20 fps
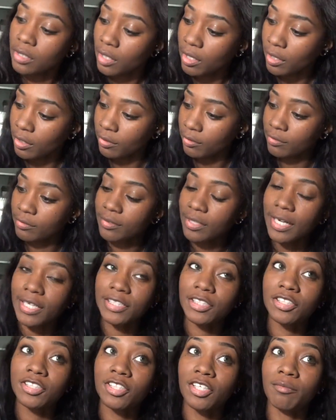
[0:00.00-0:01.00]
Oh, I
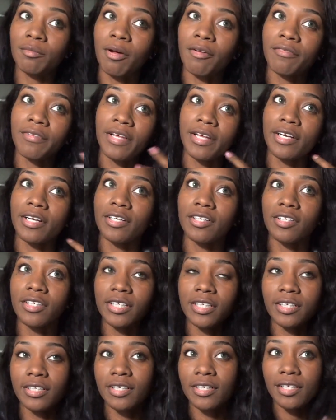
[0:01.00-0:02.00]
just turned my flat iron
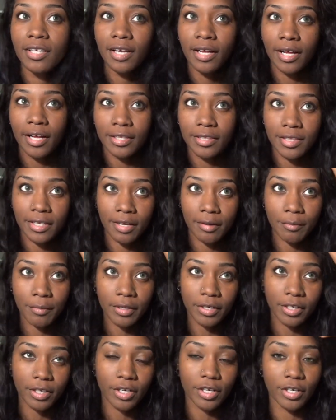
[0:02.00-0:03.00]
on. I think I'm
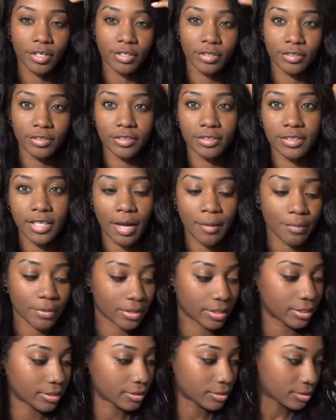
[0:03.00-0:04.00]
going to curl the top of
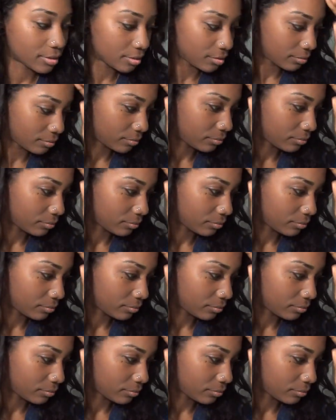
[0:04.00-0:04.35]
this